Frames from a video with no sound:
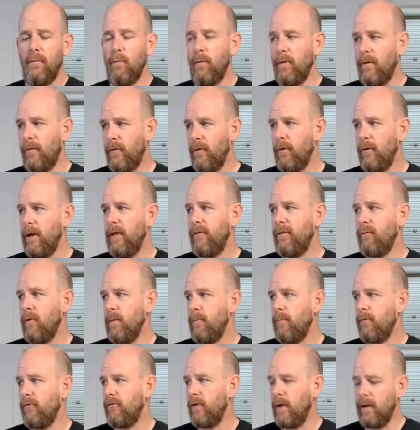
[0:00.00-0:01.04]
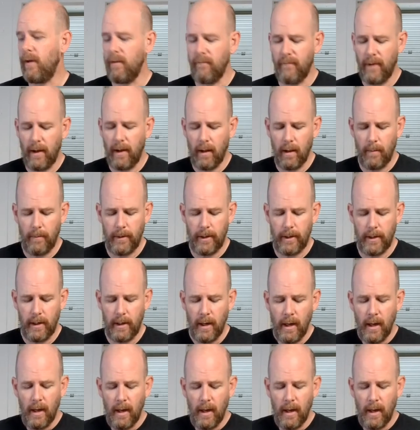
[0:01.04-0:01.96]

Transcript: with a 33% development